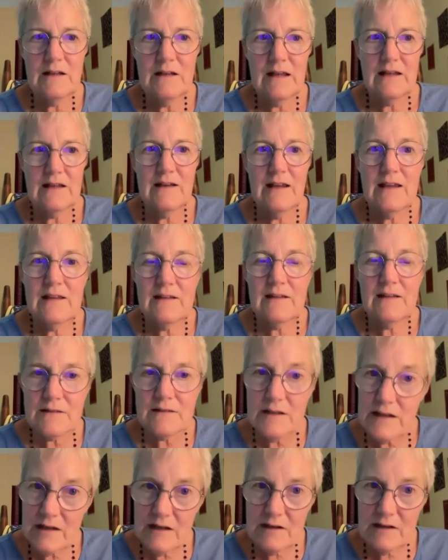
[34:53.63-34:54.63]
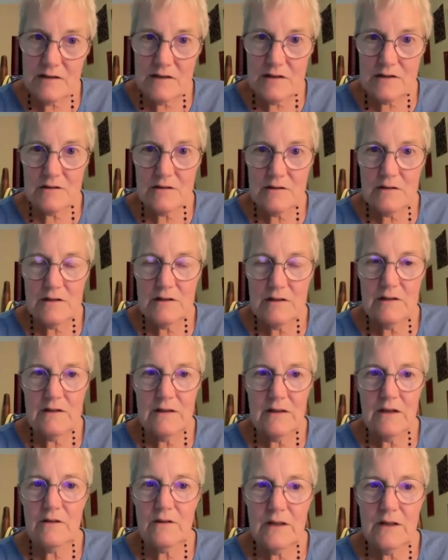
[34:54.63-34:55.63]
and his lineage,
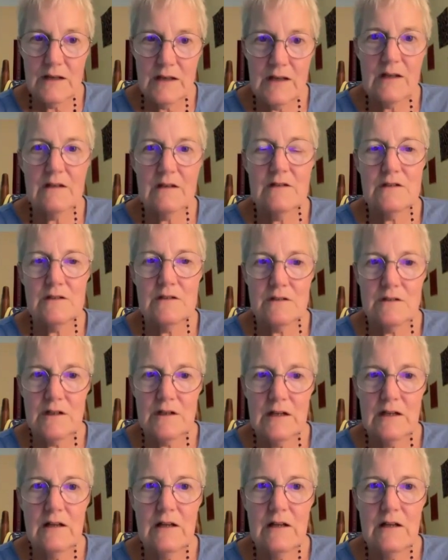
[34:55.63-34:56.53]
their lineage,